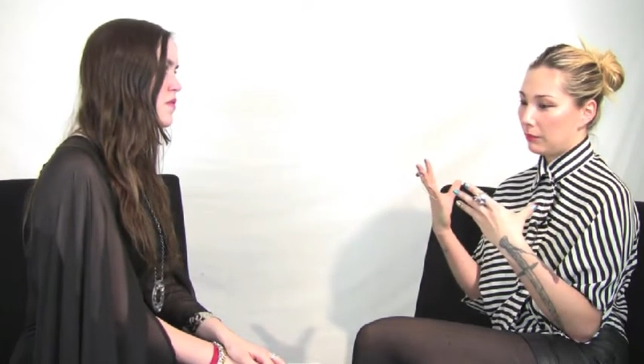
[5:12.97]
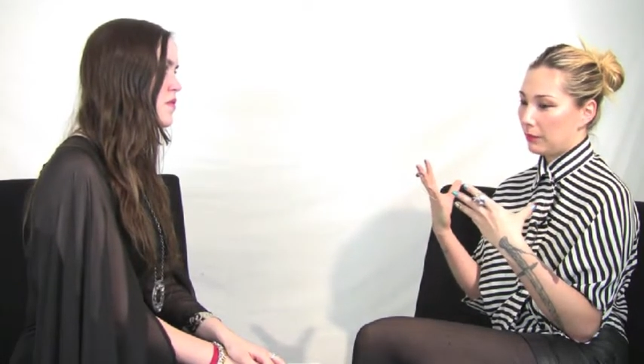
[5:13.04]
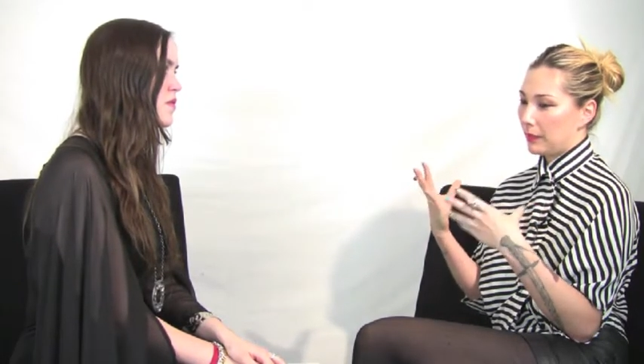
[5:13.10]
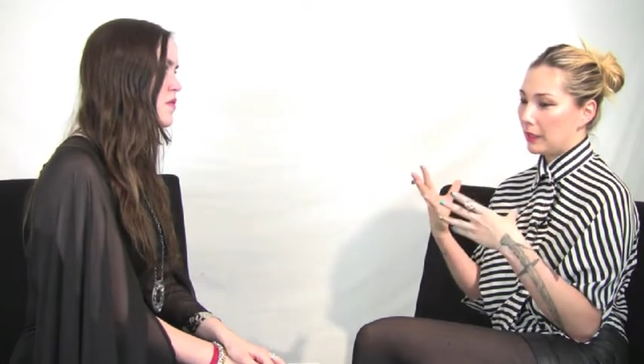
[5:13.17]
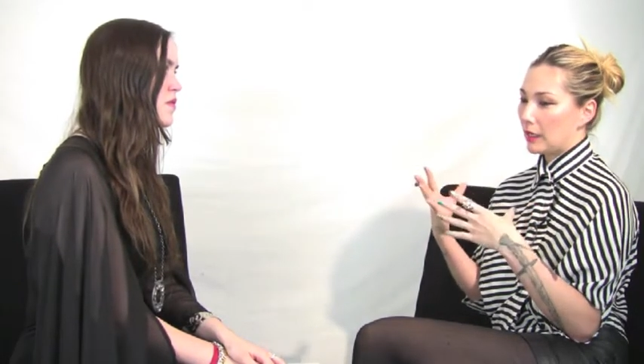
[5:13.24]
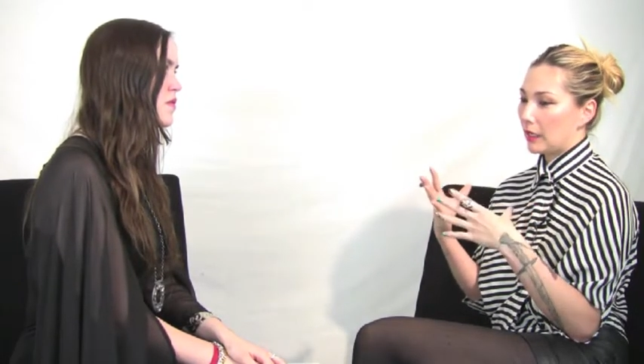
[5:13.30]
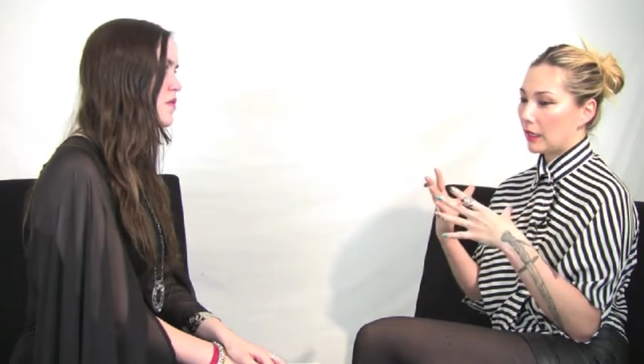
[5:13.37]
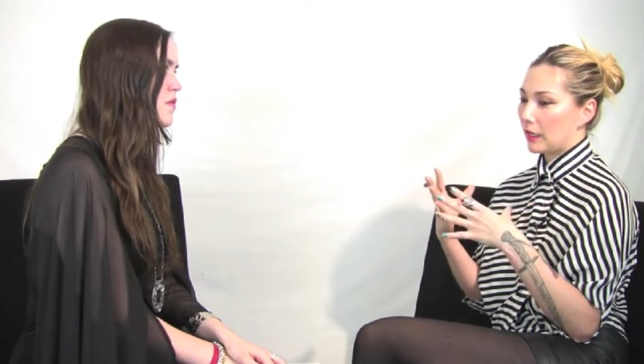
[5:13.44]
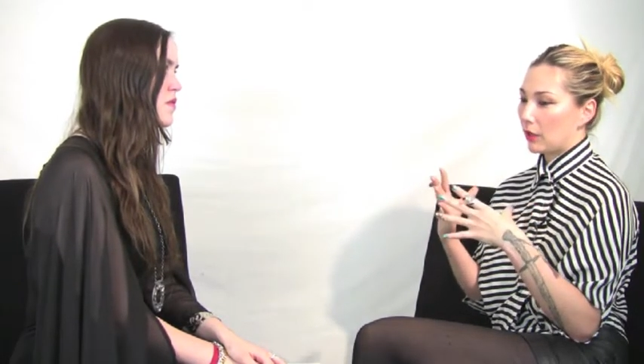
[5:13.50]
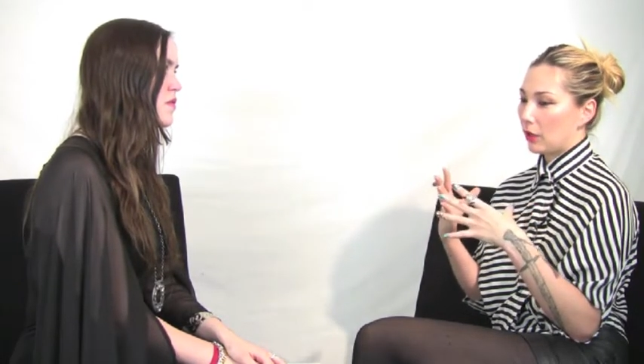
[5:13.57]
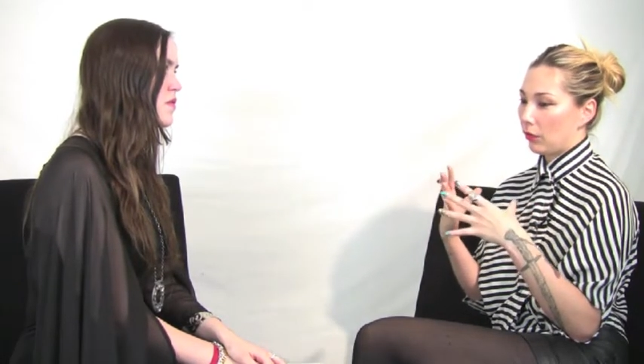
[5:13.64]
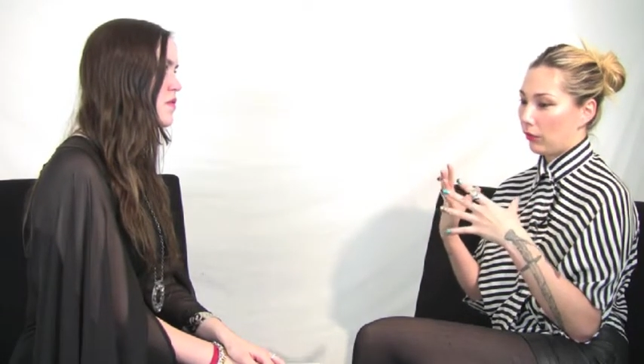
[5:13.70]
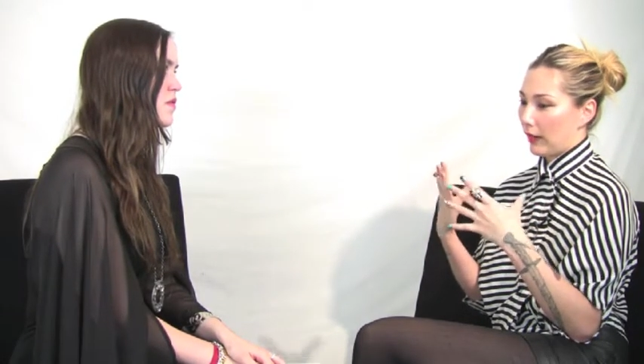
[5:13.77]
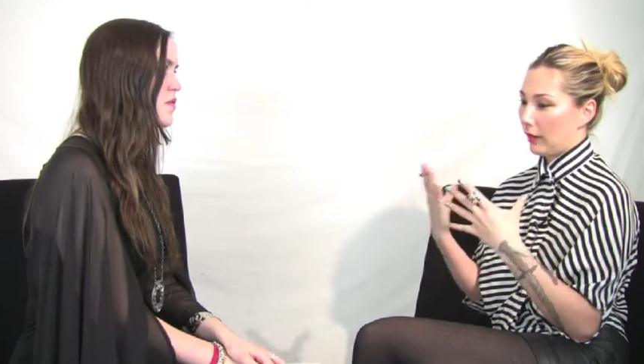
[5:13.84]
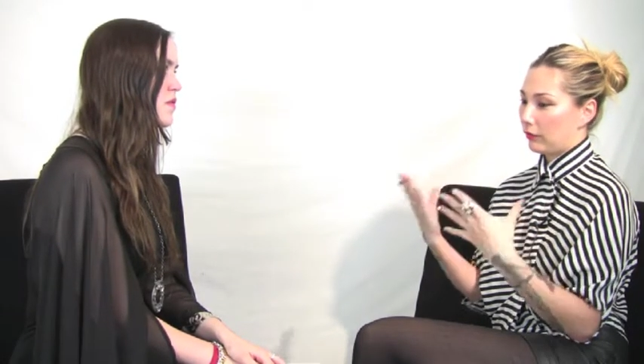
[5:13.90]
being
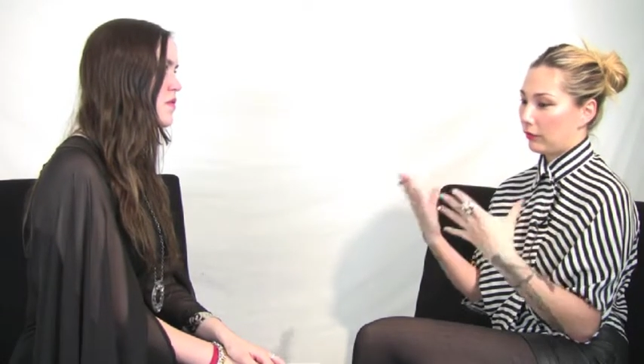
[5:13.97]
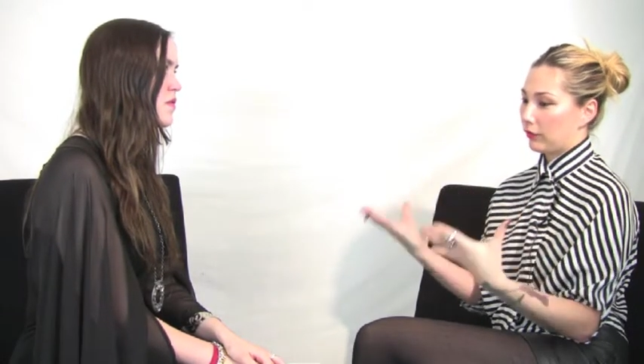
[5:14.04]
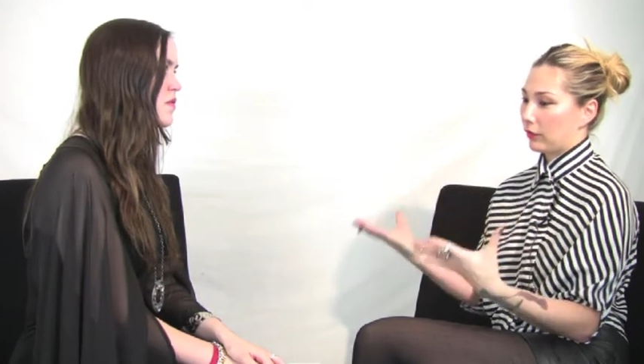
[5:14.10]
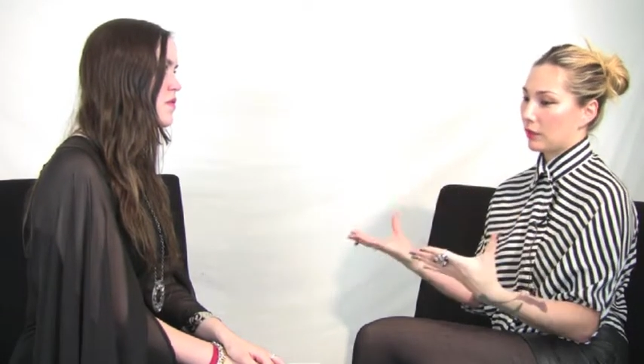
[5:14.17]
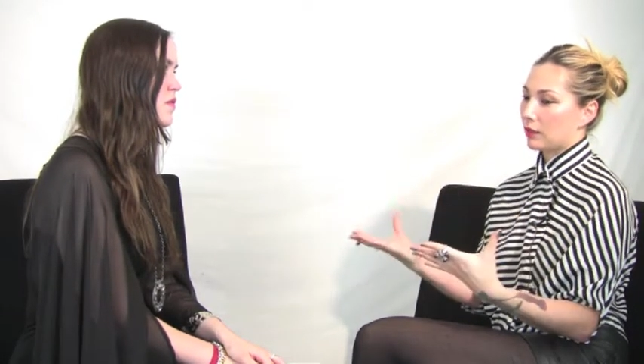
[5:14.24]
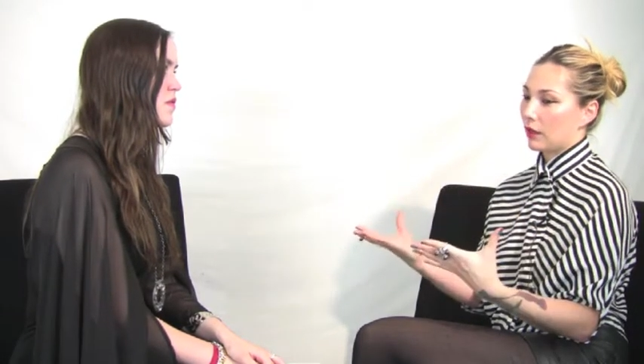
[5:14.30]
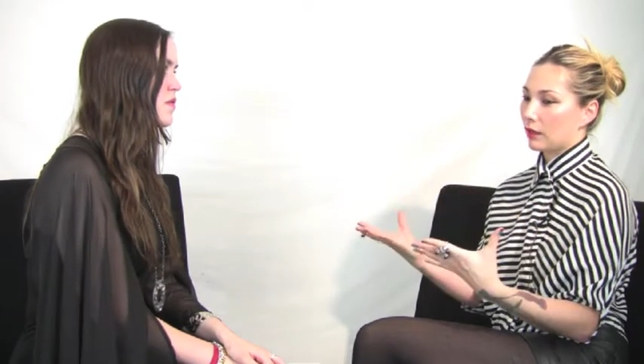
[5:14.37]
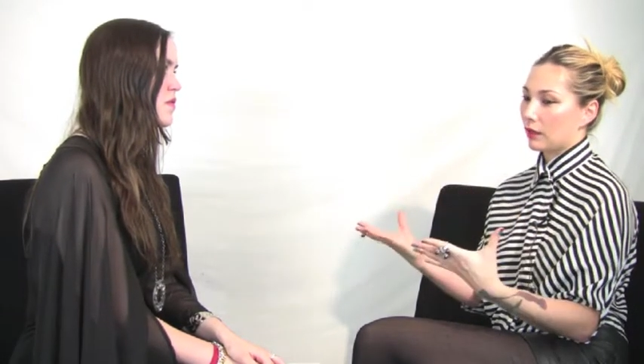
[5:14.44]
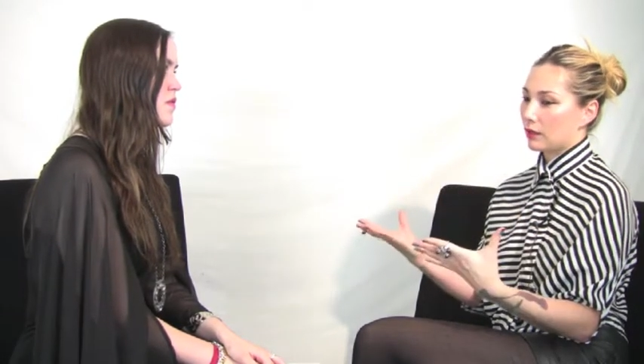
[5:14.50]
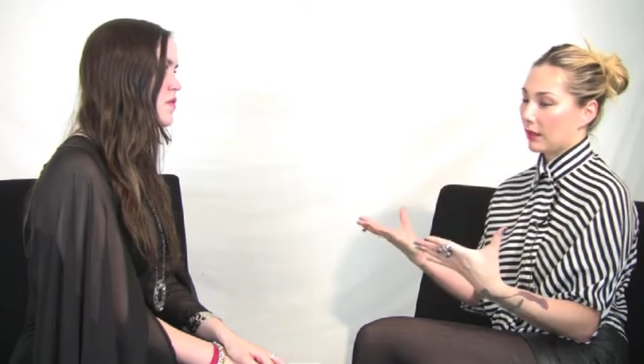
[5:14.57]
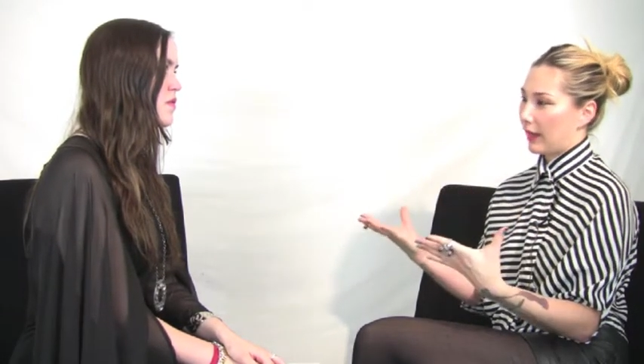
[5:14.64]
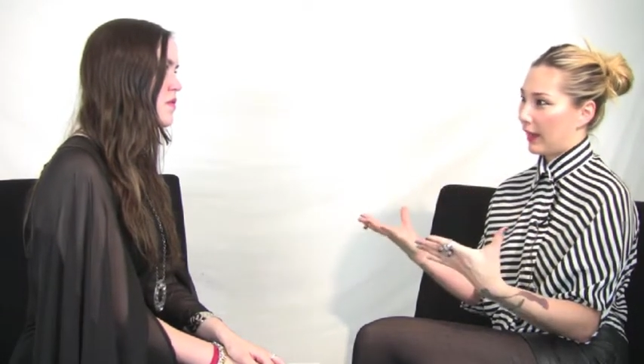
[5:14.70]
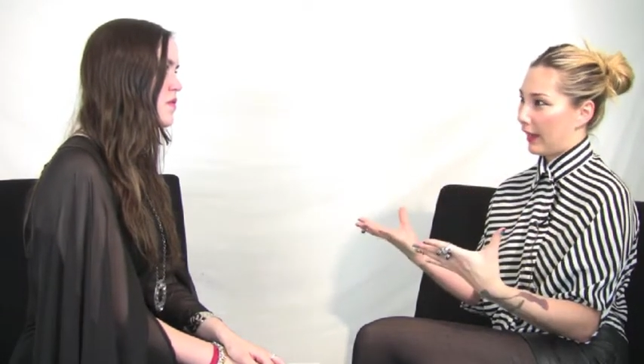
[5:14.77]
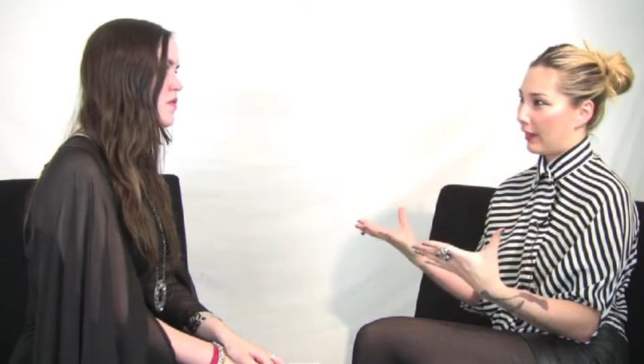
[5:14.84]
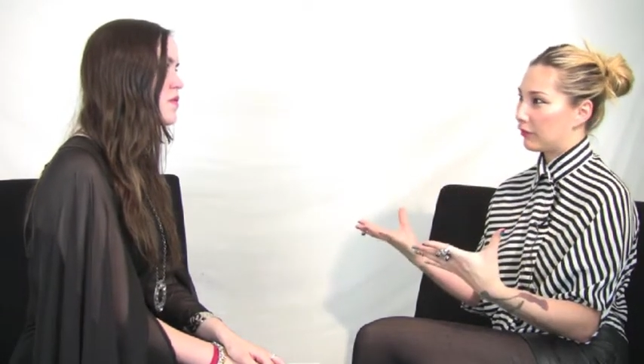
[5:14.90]
around for as long as
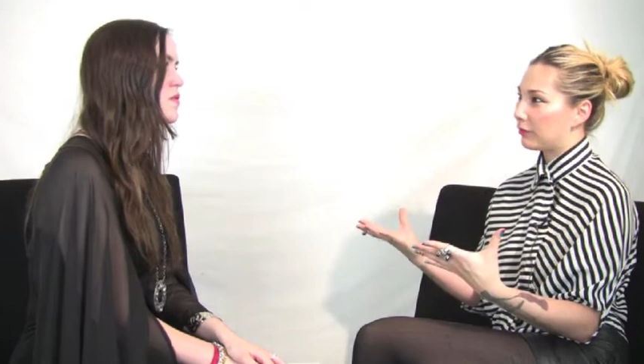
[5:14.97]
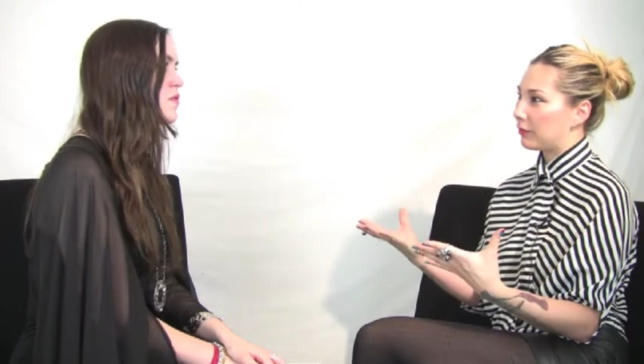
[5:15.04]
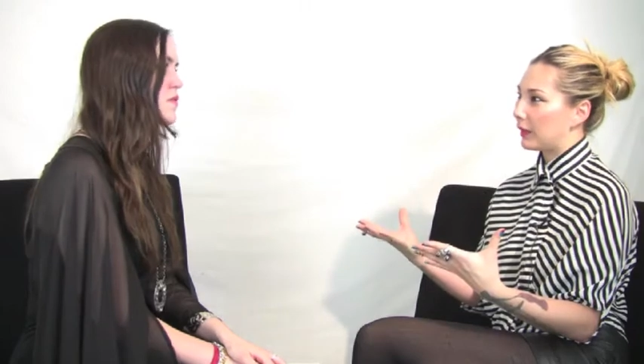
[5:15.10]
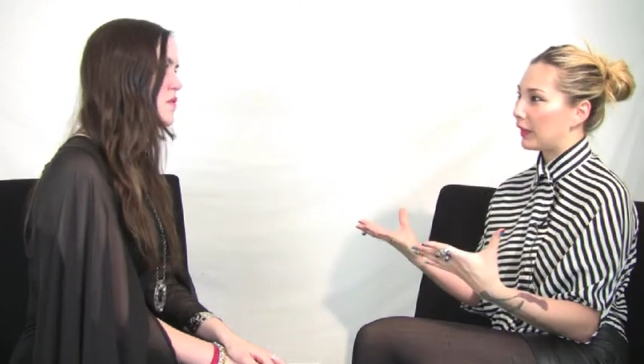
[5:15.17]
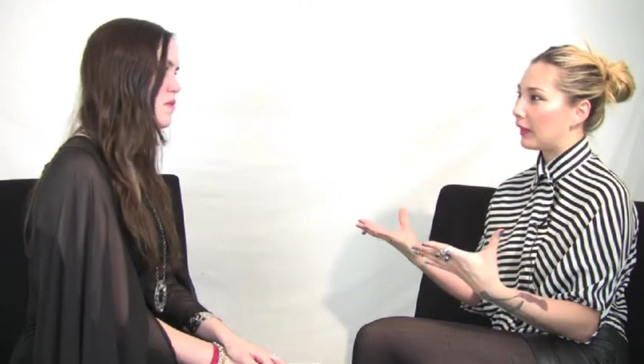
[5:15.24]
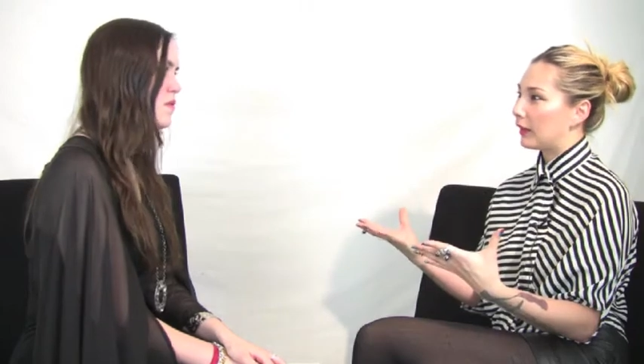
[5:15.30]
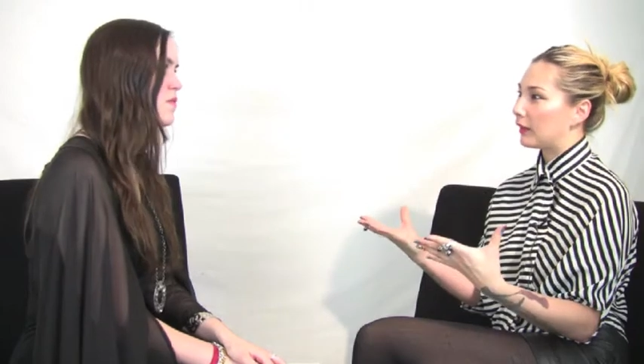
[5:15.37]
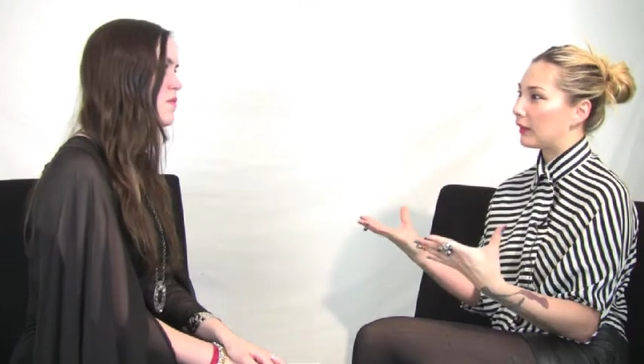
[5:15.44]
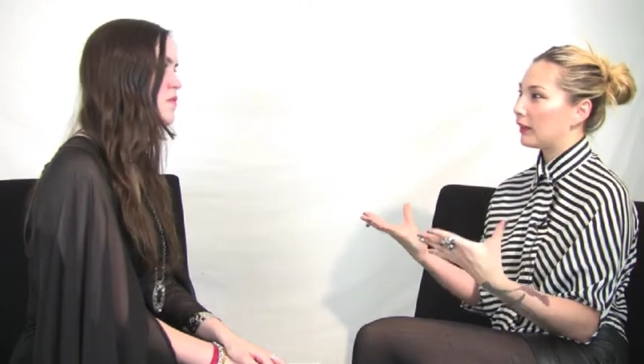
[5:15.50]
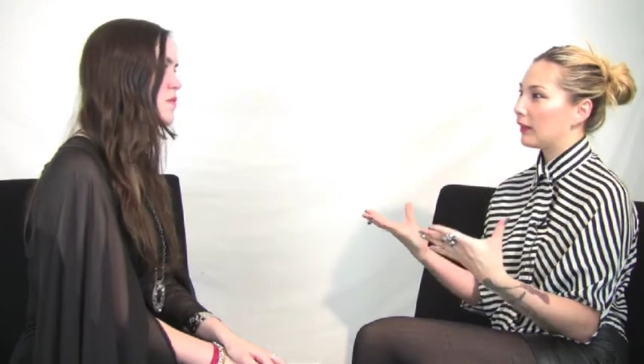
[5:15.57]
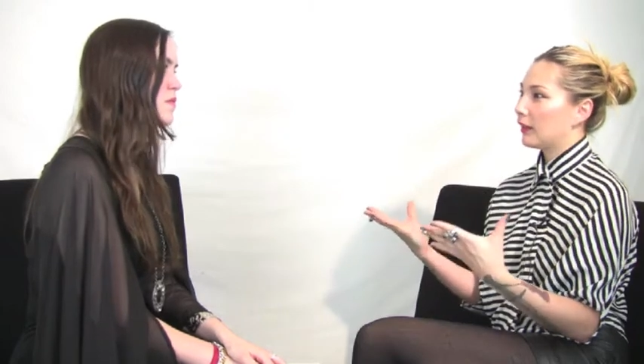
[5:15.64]
I have been